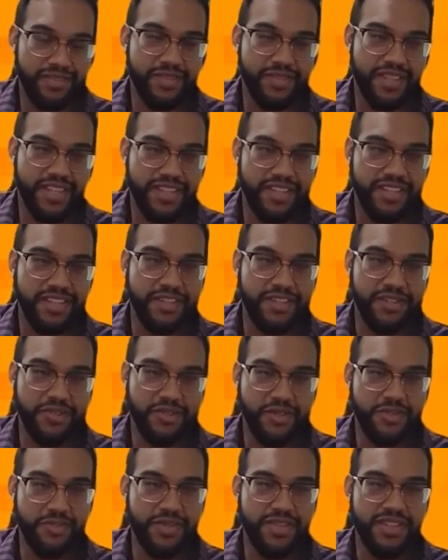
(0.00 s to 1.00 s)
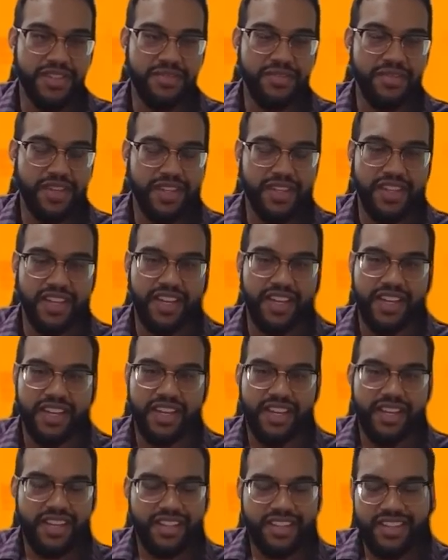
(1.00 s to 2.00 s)
this industry specifically,
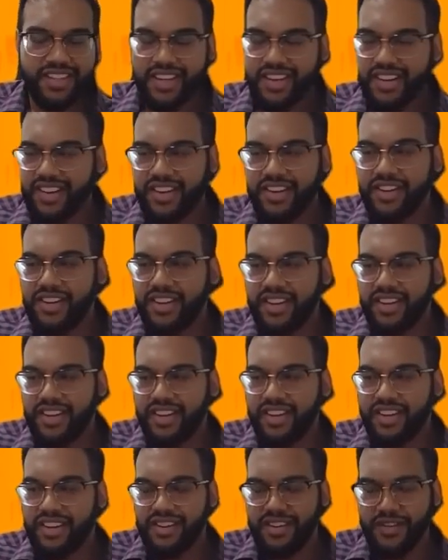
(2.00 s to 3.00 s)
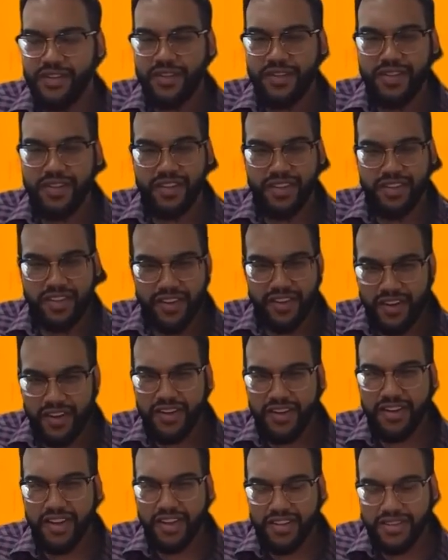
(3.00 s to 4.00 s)
there are
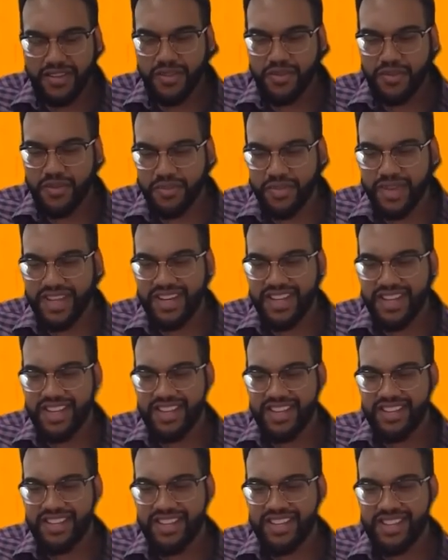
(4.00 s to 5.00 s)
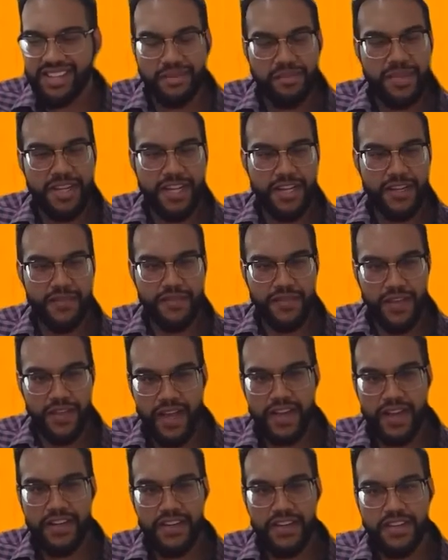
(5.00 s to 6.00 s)
not too many limiting
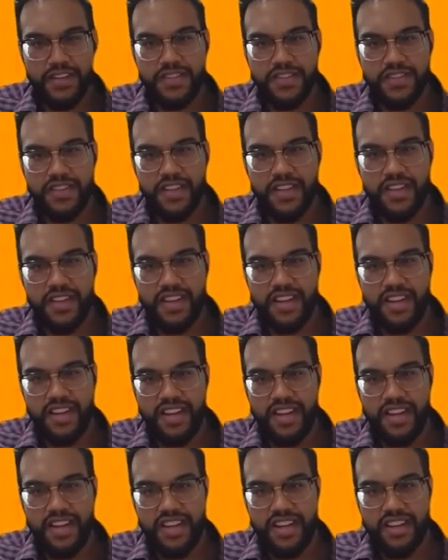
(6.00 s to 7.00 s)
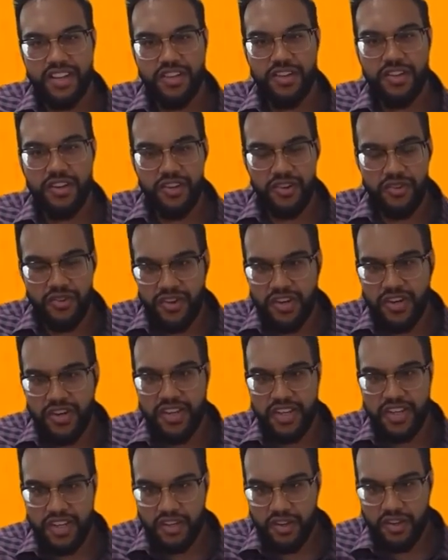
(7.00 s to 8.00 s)
factors. Your career
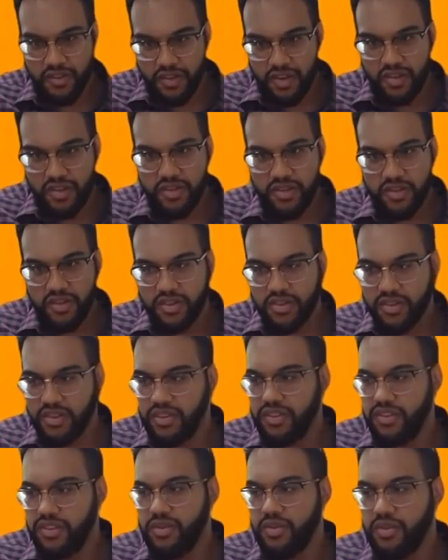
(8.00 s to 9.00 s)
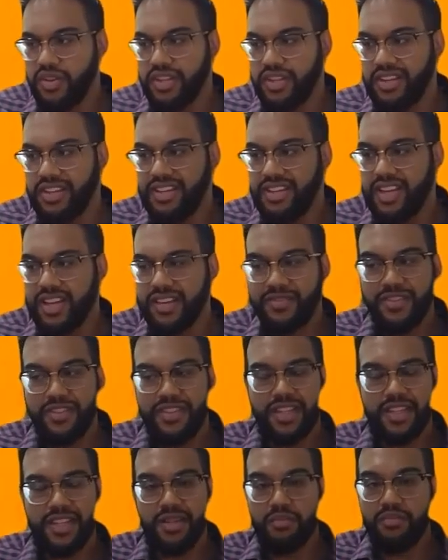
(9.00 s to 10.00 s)
can grow. You can
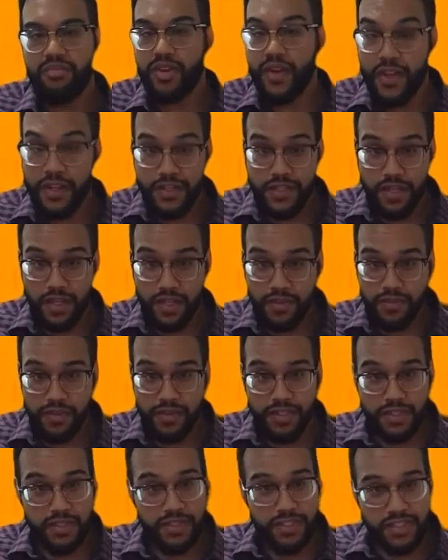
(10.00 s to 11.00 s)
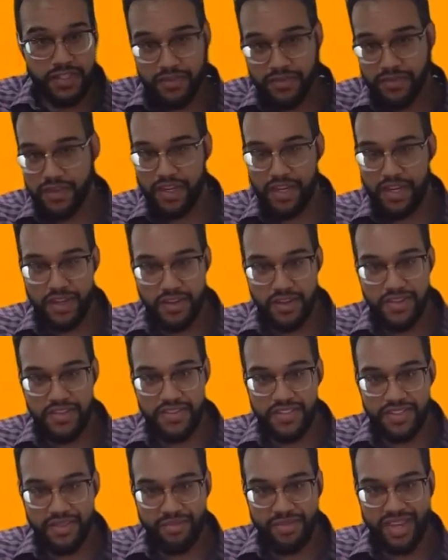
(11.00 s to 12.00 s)
definitely branch off into different
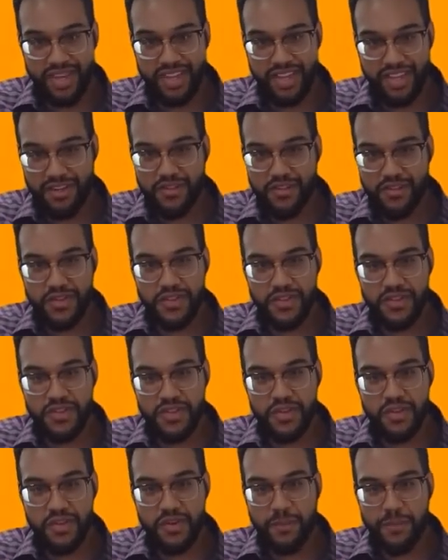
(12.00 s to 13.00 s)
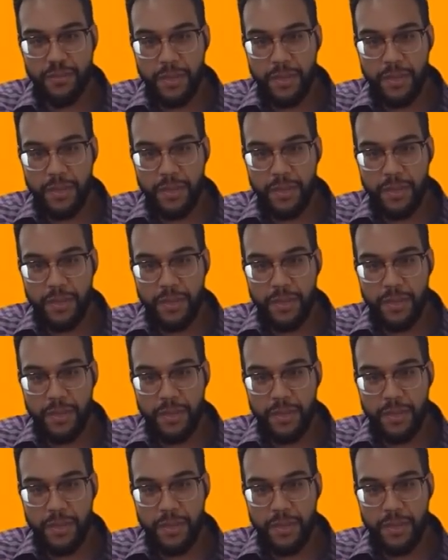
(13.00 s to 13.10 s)
areas that may interest you.